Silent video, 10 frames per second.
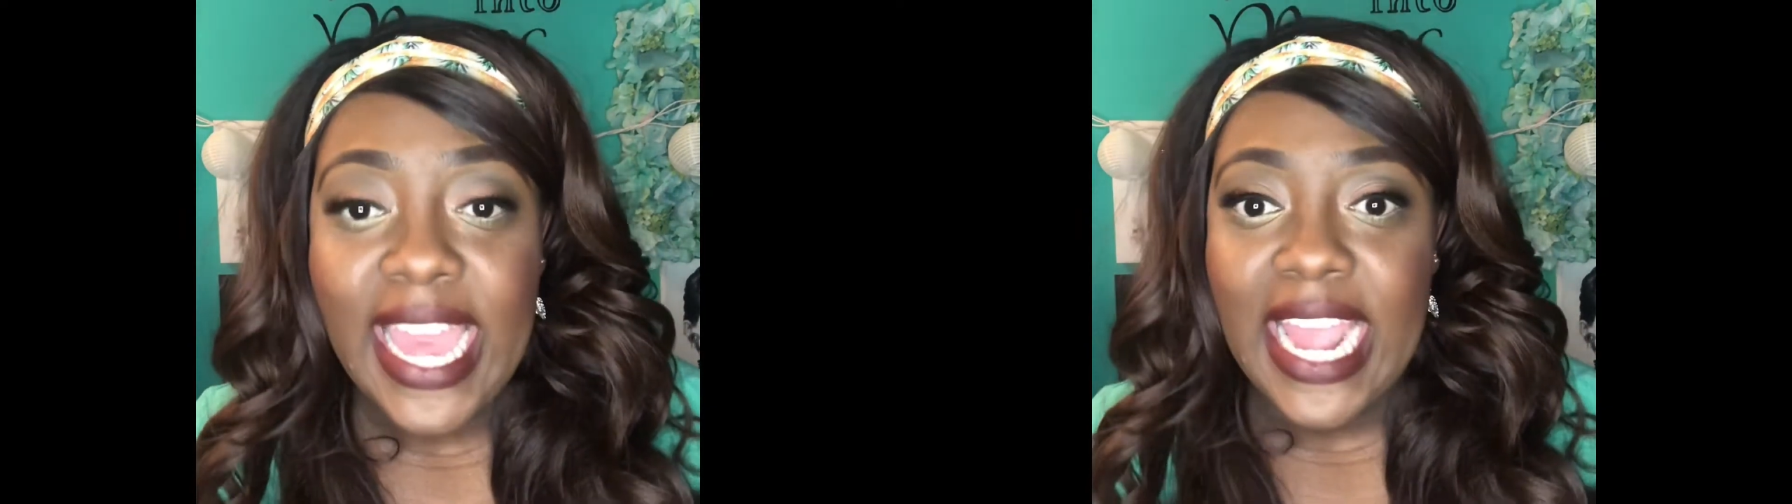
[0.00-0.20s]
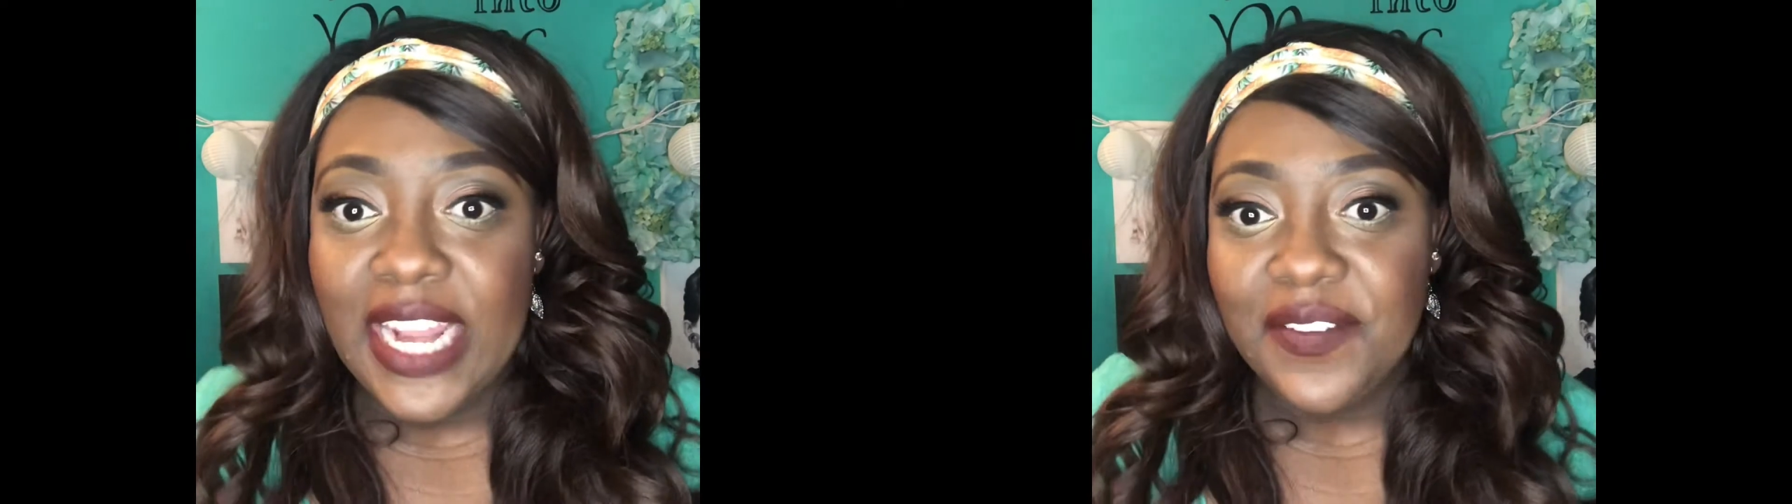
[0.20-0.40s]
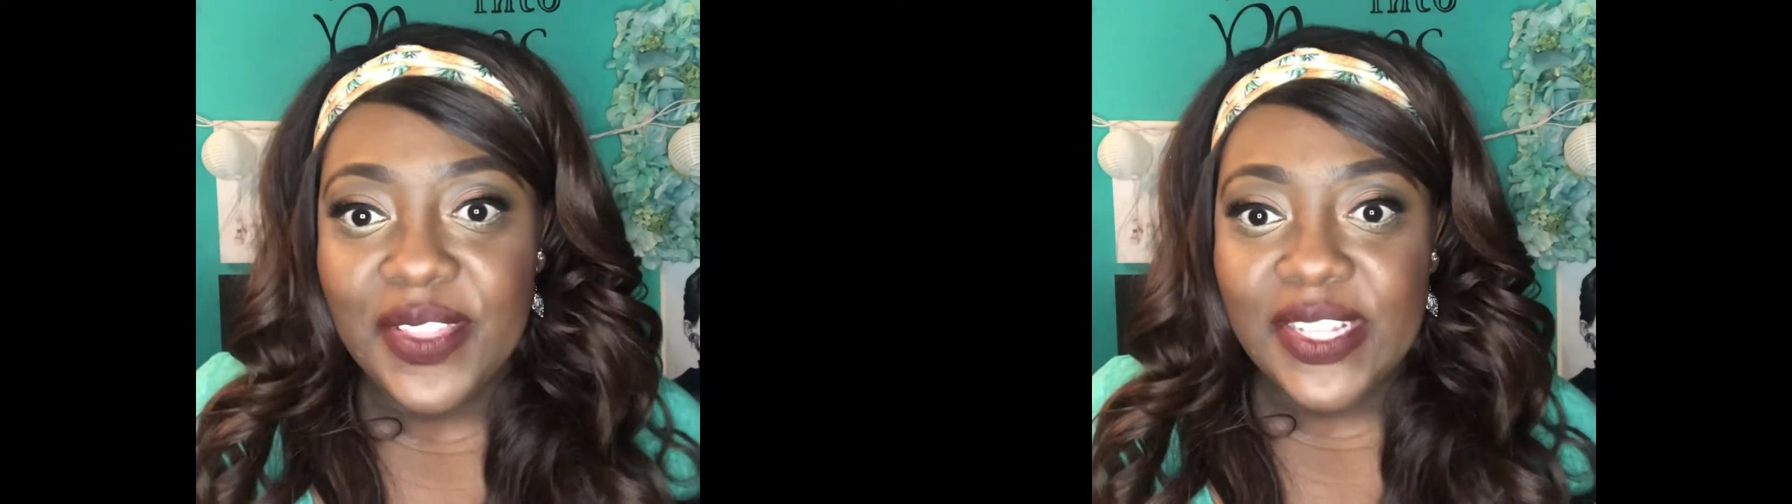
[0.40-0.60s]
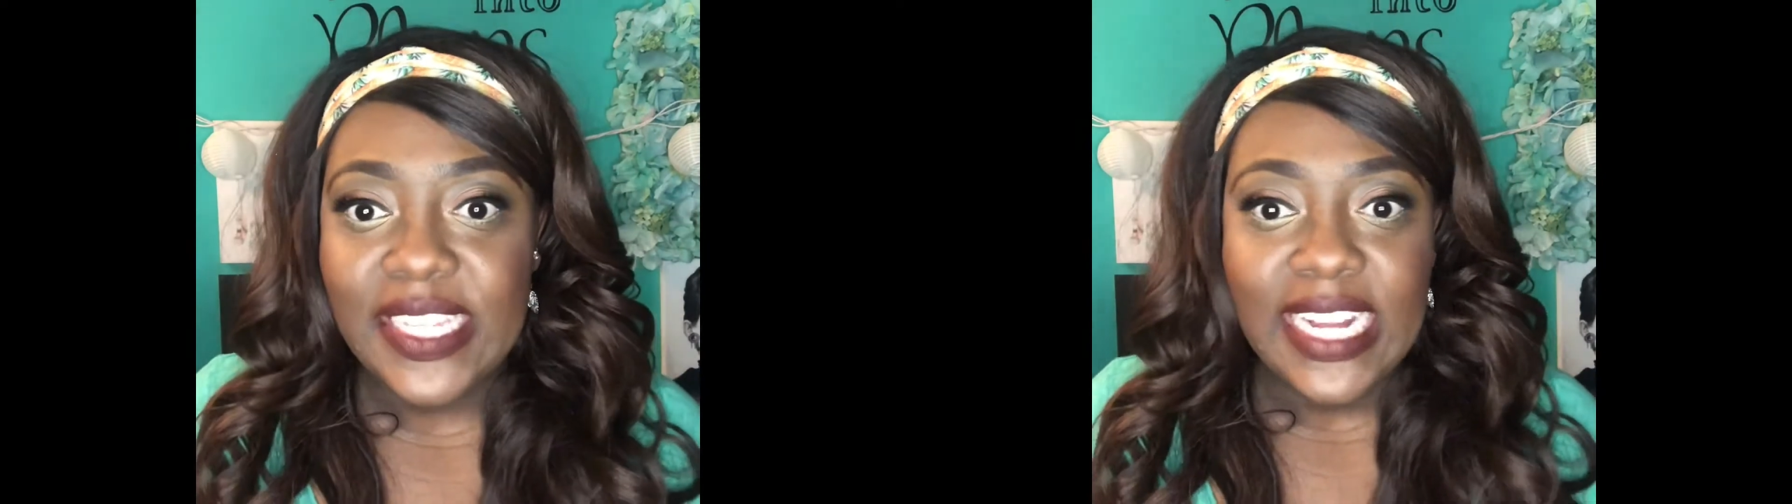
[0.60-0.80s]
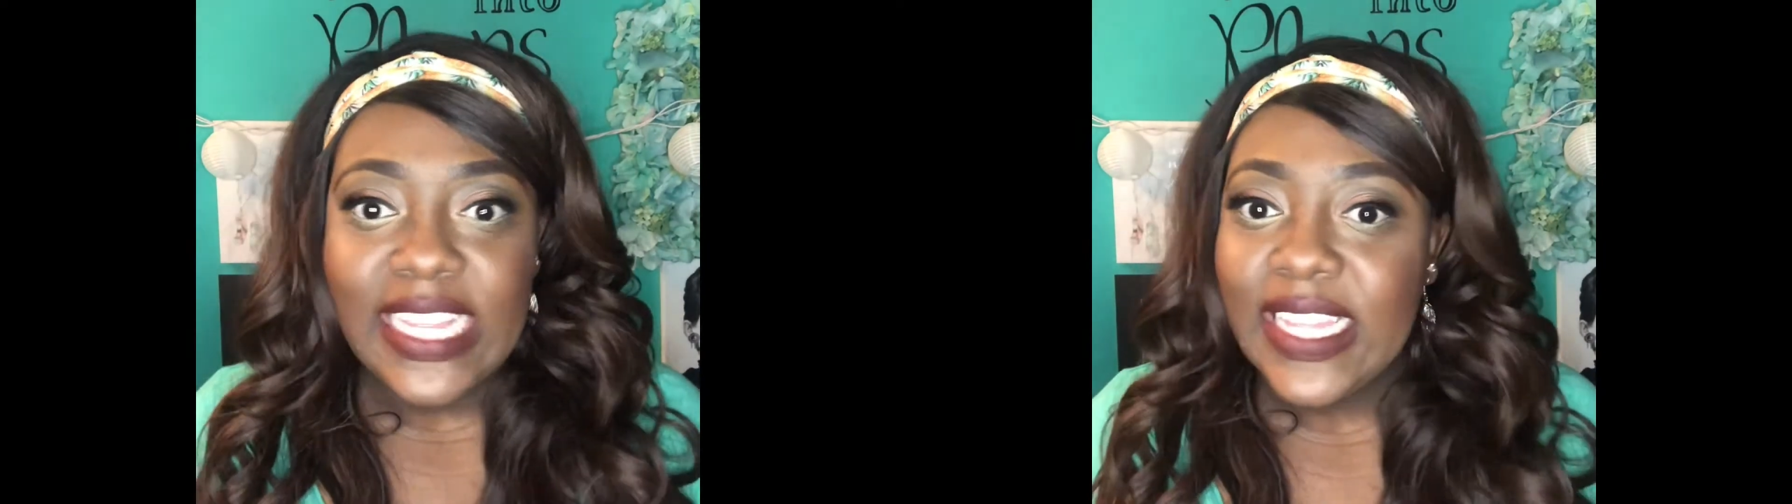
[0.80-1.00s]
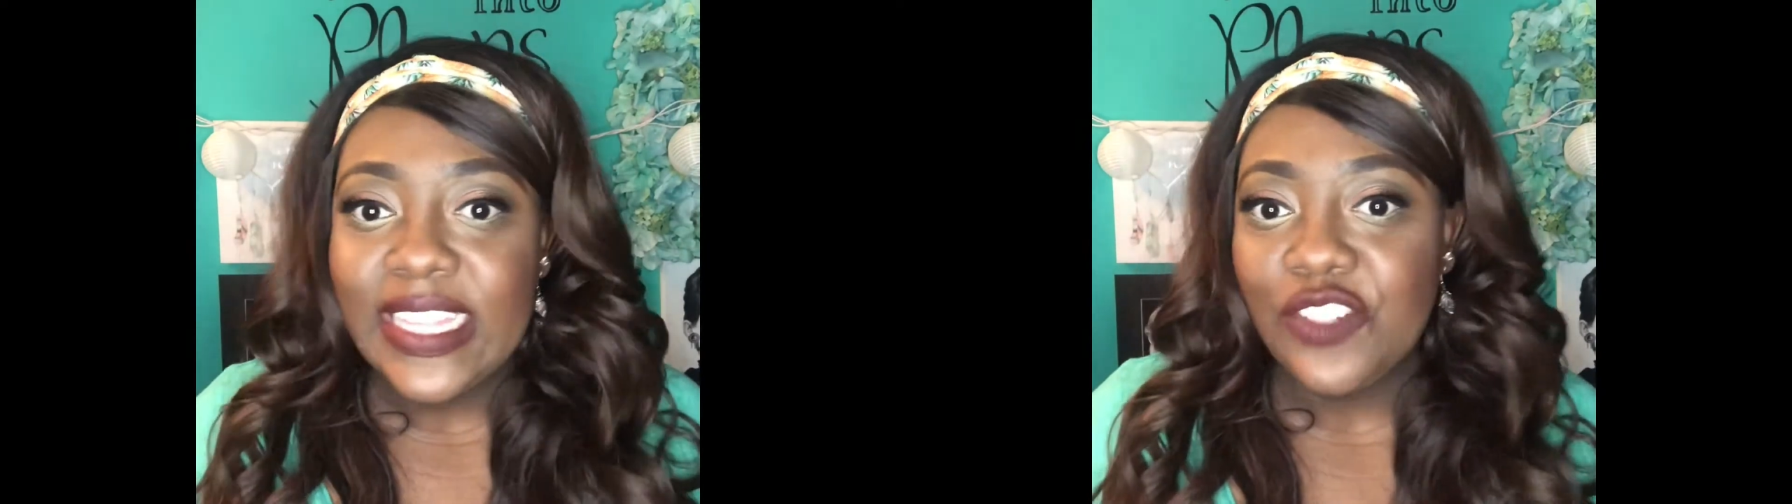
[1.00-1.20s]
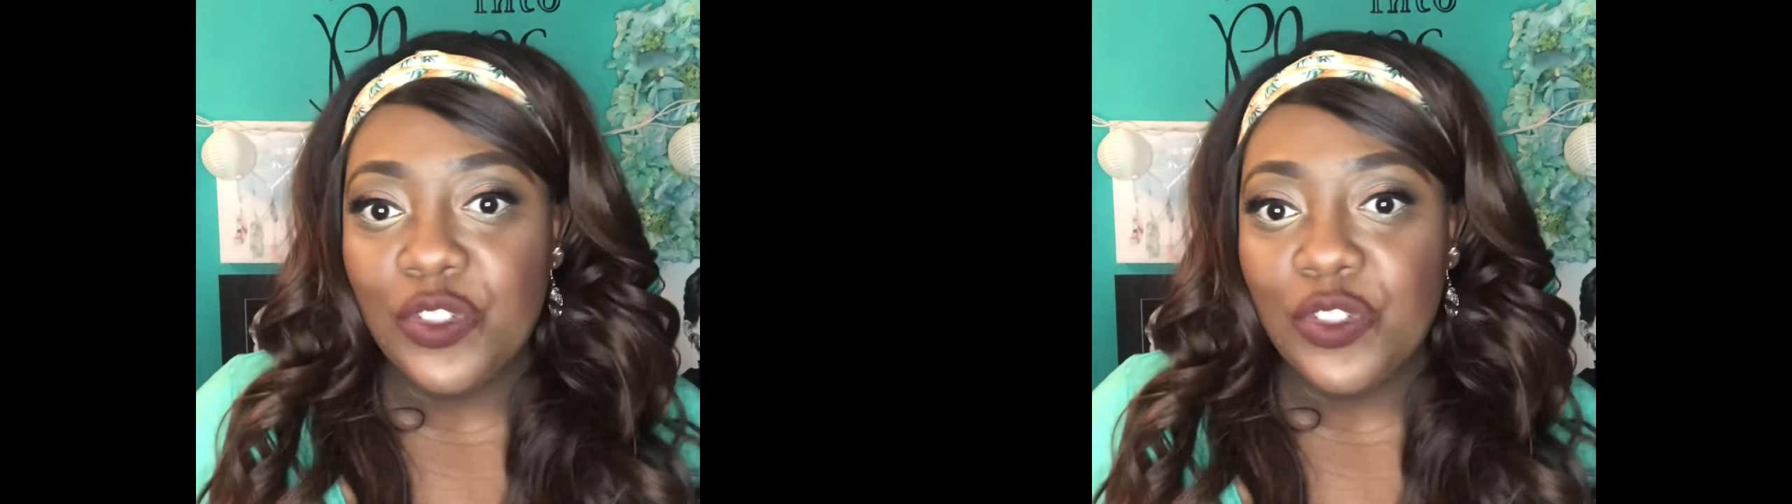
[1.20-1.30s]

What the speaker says: And if there's anything that